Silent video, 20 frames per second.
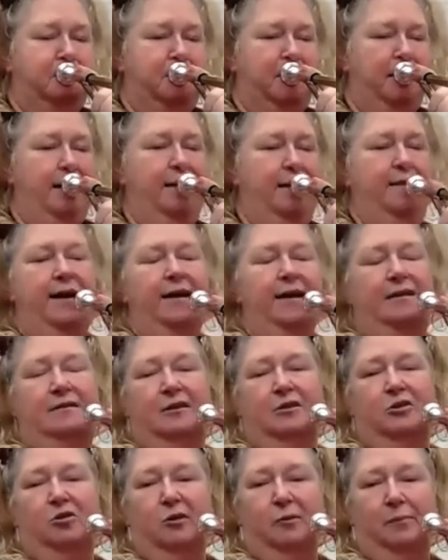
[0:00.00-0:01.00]
And that is
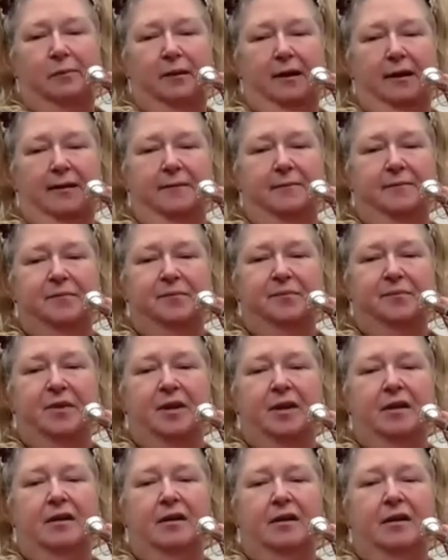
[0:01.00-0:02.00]
a triplet.
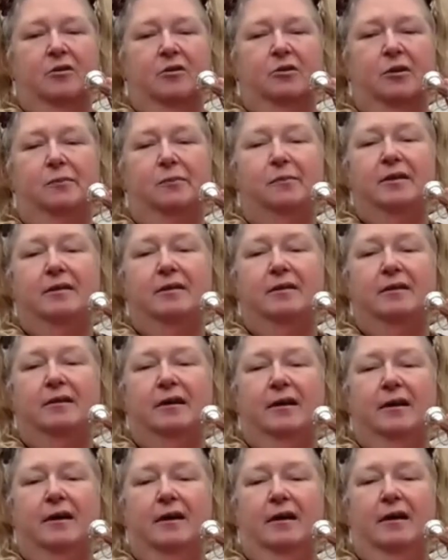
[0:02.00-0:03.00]
Triplets
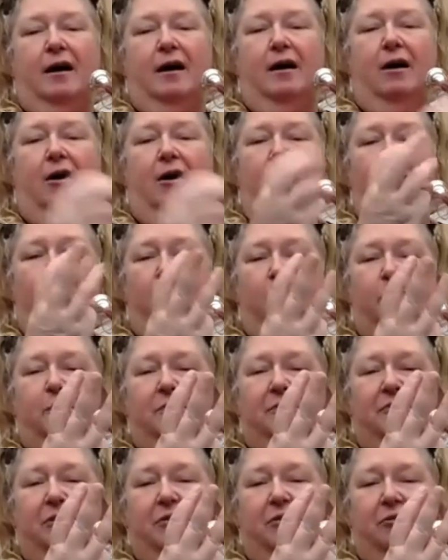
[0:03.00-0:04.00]
are a group
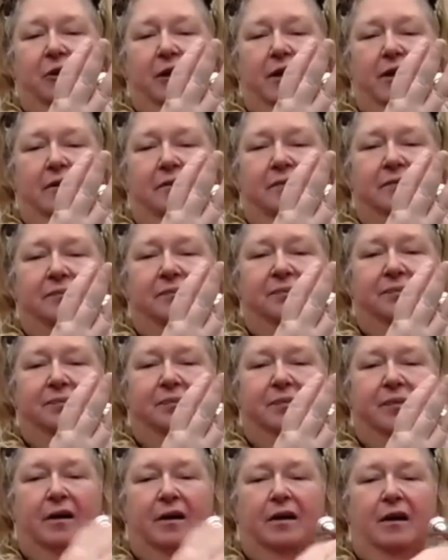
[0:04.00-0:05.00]
of 3.
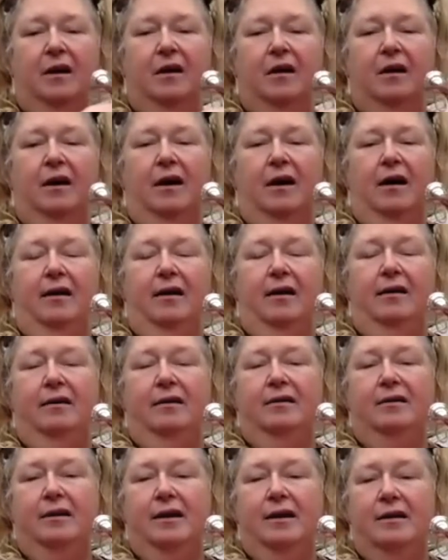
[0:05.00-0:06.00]
And in
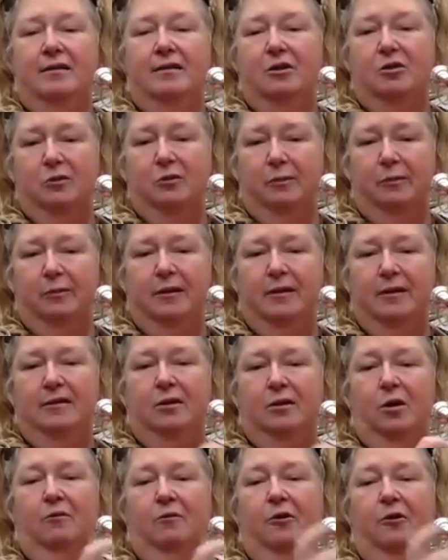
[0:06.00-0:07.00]
this case, the triplet is
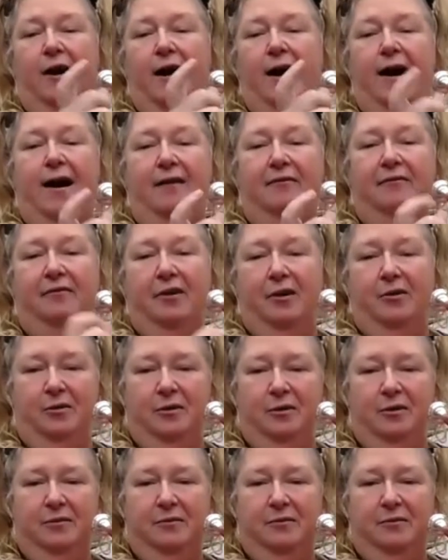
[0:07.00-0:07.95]
over a half note.